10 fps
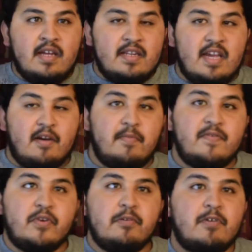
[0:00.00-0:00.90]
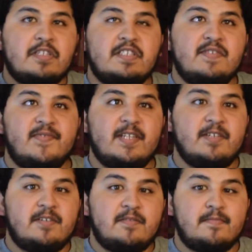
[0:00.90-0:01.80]
Now, before you watch this
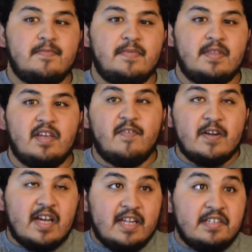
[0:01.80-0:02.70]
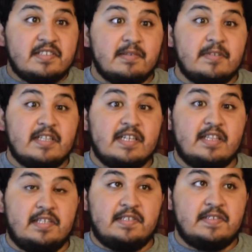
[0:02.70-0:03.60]
video, if you're not into something like
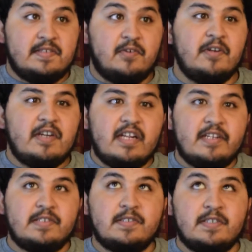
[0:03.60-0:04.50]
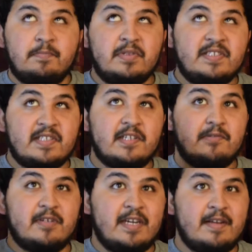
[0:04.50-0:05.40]
this, or you're not interested, please click
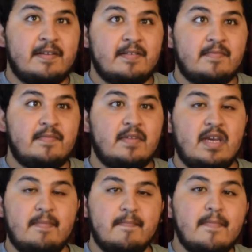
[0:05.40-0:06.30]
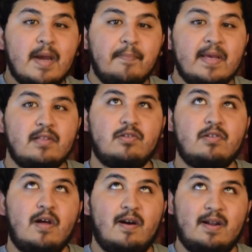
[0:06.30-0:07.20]
away. It might be a little
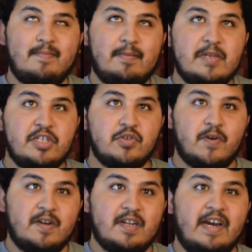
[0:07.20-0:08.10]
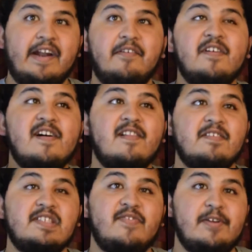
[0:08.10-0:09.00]
long, it might be short. I don't know how
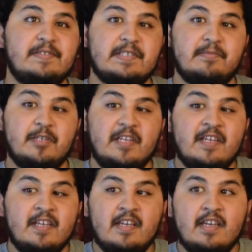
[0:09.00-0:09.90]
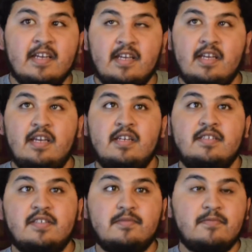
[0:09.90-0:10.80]
long this video is going to be.
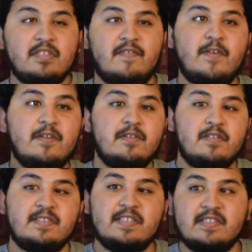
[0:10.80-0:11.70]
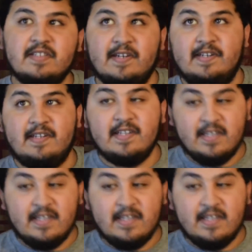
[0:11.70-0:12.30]
So, without further ado, let's get started.